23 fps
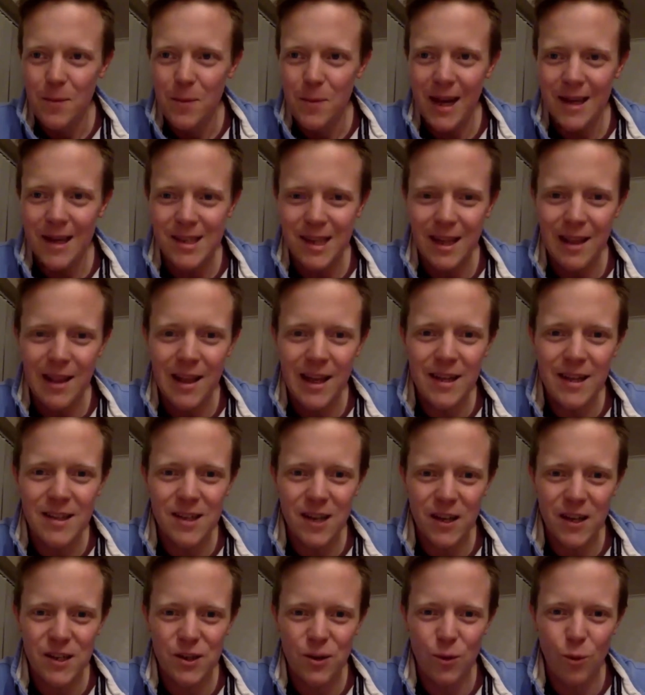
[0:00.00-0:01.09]
as he leads
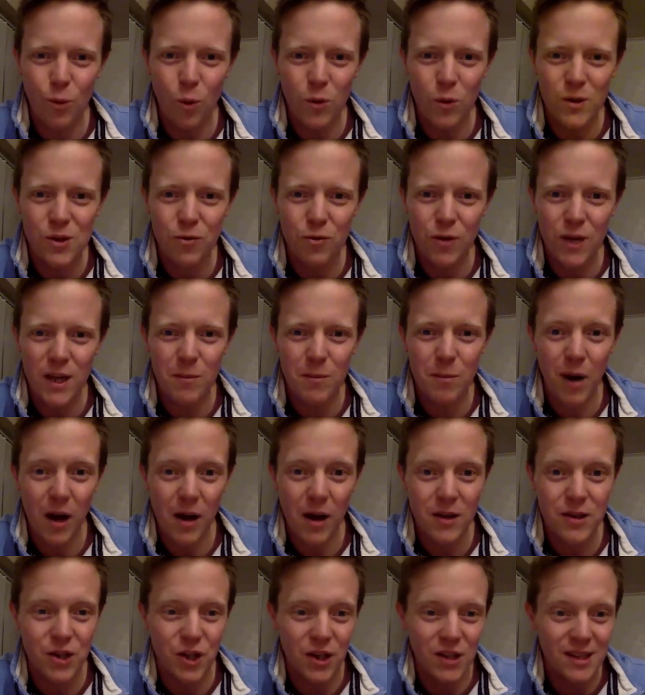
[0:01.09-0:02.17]
us towards green
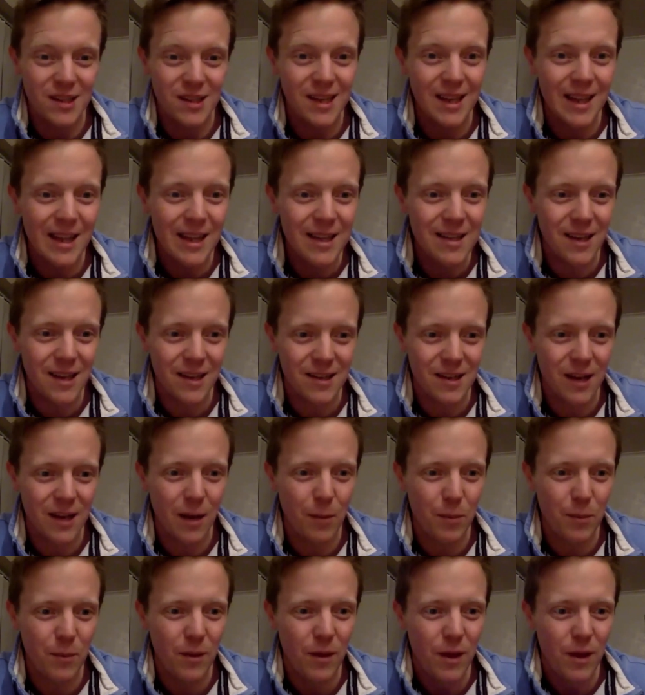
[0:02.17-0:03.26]
pastures, as he leads us
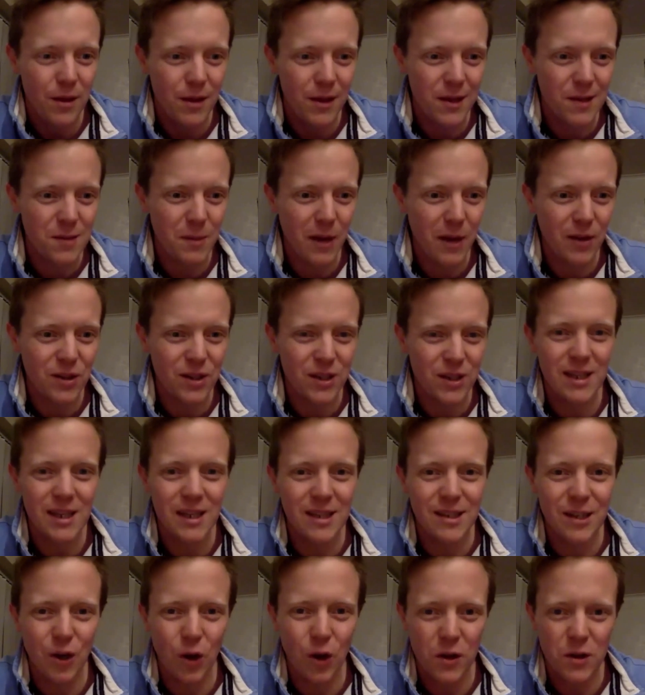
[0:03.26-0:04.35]
up this mountain and
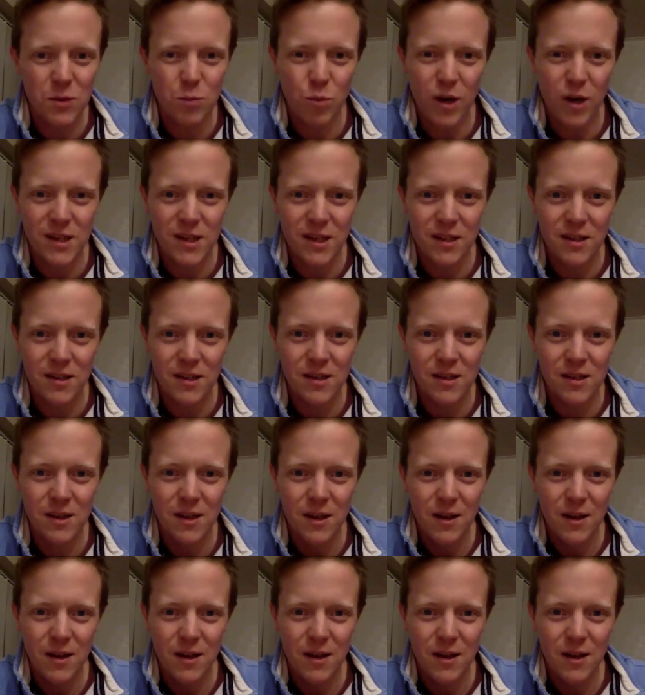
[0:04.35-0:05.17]
into God's presence.